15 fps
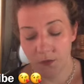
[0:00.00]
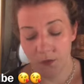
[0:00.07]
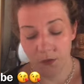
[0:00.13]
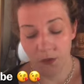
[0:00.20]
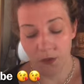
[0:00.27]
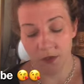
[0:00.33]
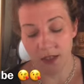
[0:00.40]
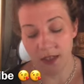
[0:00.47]

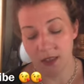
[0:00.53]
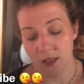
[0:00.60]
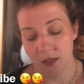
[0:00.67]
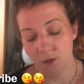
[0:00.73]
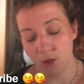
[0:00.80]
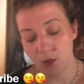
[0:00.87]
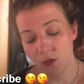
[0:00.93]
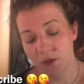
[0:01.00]
There is the
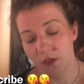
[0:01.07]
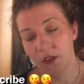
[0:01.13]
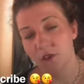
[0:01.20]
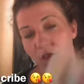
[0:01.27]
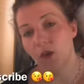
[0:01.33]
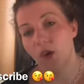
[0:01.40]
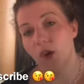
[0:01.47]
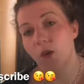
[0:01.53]
moving
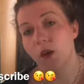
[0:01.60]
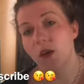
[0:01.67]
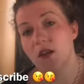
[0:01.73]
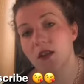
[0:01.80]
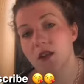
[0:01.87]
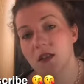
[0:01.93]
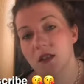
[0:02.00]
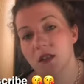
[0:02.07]

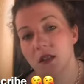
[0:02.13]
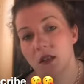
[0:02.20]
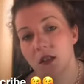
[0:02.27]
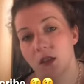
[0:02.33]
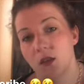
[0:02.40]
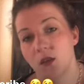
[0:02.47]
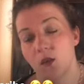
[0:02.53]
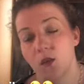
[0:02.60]
forwards
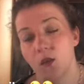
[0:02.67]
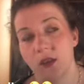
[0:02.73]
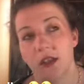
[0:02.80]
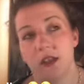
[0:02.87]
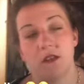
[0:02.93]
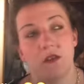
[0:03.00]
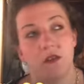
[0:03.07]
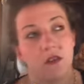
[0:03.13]

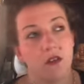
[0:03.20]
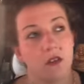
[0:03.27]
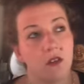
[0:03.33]
with,